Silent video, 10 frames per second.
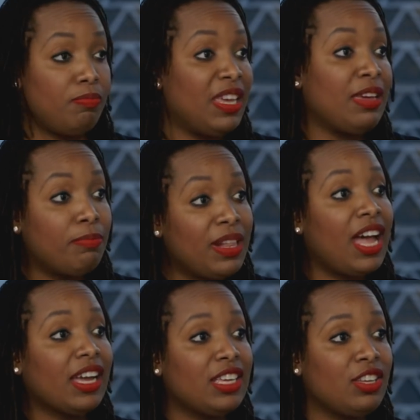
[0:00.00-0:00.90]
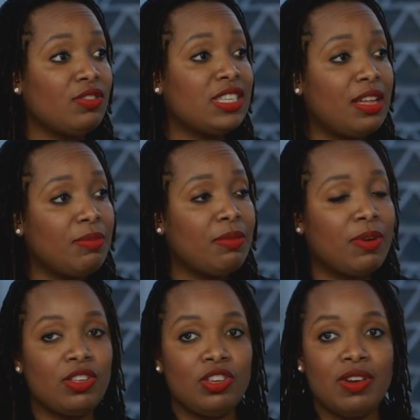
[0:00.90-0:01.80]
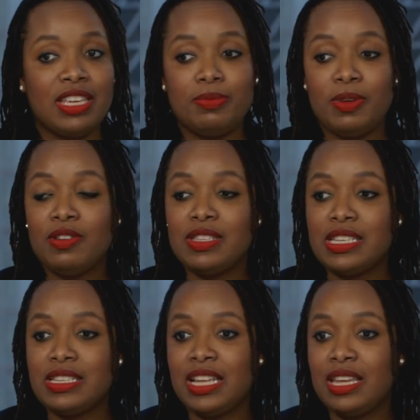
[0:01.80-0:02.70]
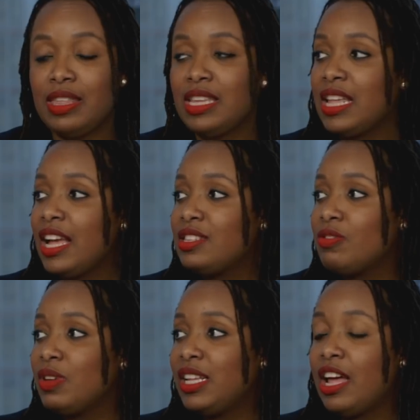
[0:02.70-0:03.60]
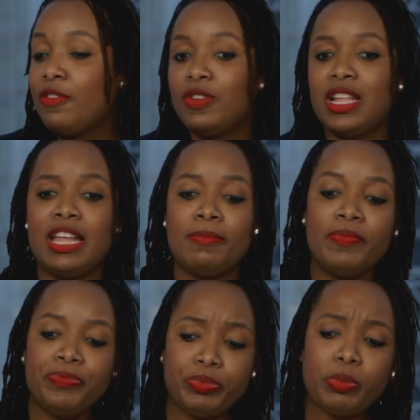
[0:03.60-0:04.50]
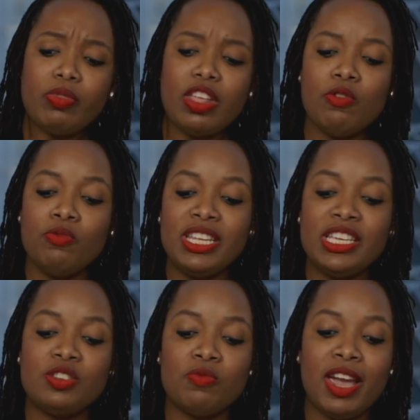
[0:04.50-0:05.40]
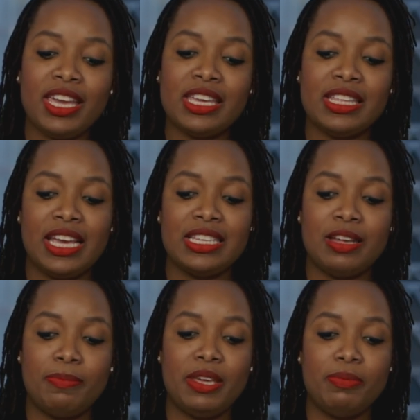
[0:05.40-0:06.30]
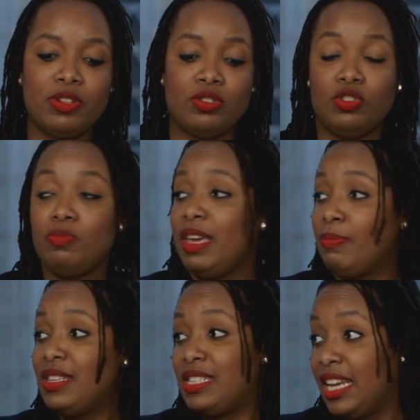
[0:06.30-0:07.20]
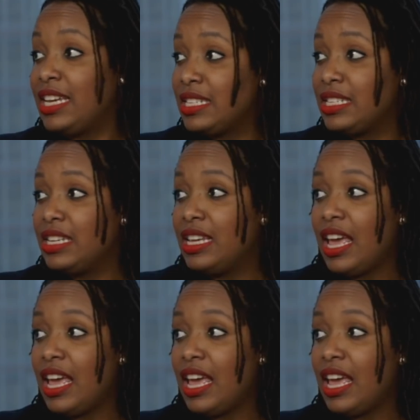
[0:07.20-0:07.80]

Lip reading: being black, you know, tell me about your experiences. And I think that's a really helpful. And we need to recognize that people do make mistakes,